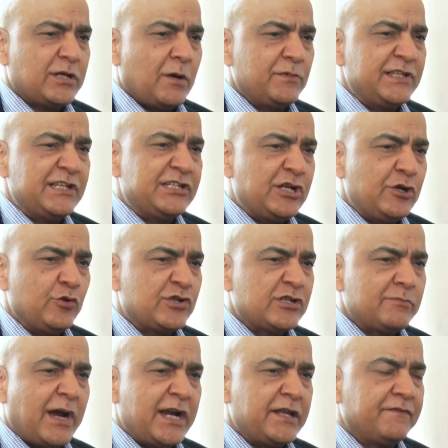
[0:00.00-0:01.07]
some of the
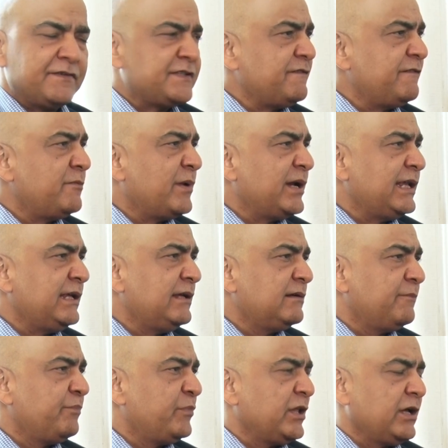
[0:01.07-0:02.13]
institutions might have received
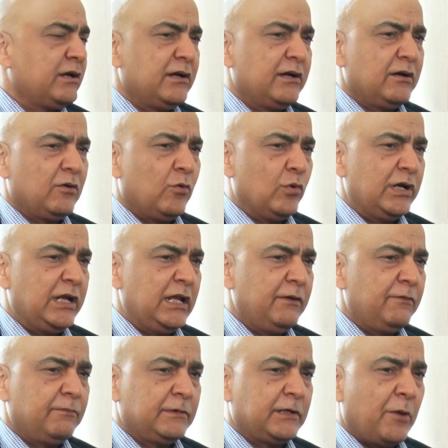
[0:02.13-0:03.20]
money
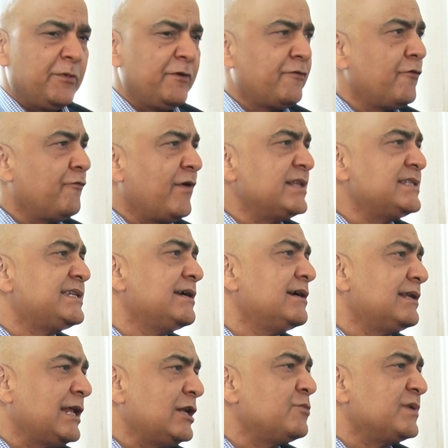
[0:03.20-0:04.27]
only coming from one
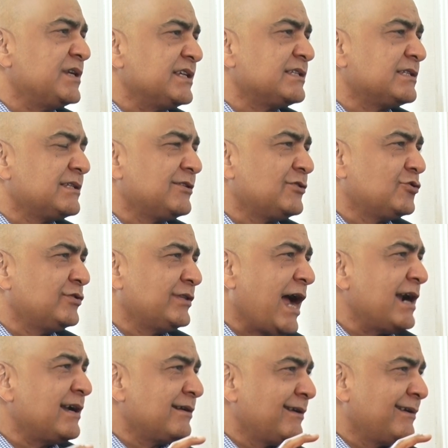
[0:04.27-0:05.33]
single alumnus. So
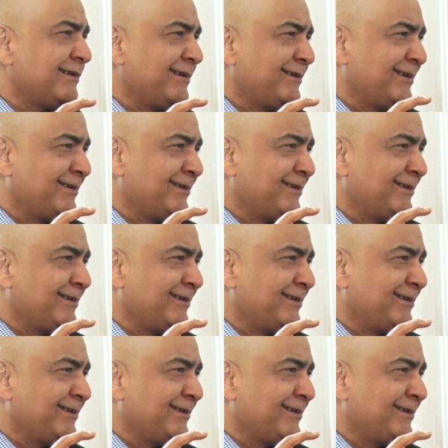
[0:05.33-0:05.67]
that